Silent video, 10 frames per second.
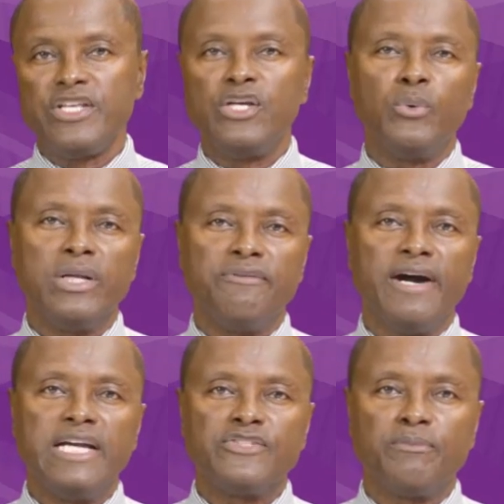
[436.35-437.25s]
He
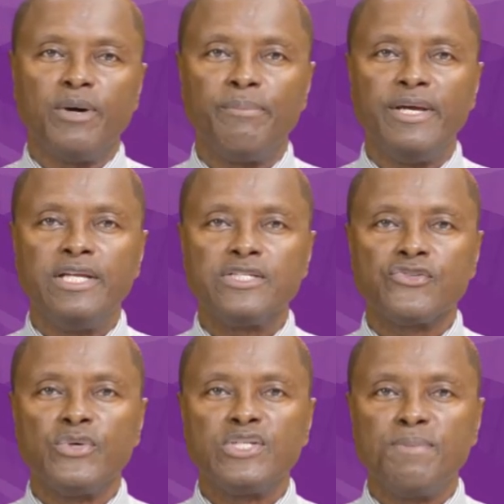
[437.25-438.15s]
qualifies for Barbados
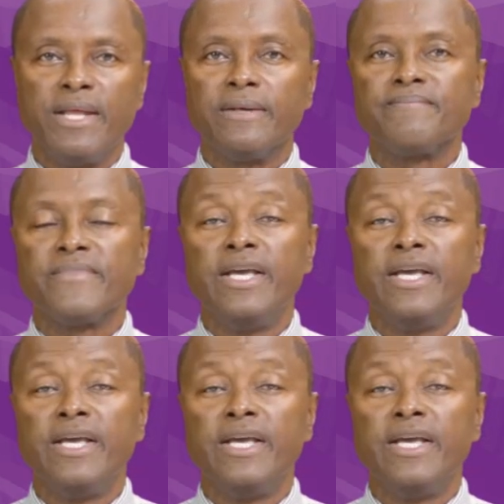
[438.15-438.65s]
through his mother.